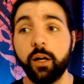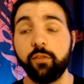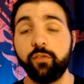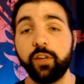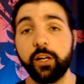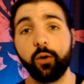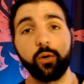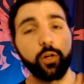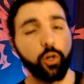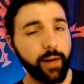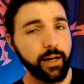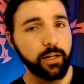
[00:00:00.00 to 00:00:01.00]
video, go
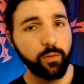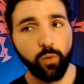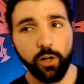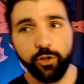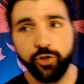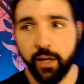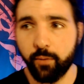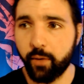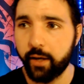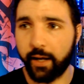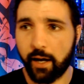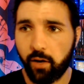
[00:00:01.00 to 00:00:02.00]
back and watch that
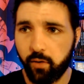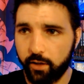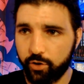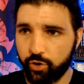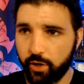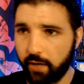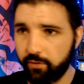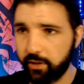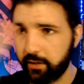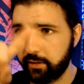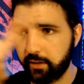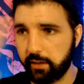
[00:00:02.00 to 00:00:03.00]
right now. I should have it
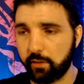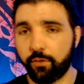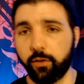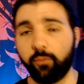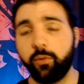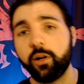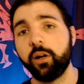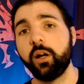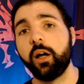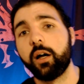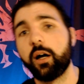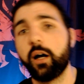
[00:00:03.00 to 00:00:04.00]
linked somewhere
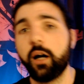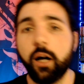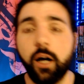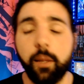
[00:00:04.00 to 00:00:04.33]
up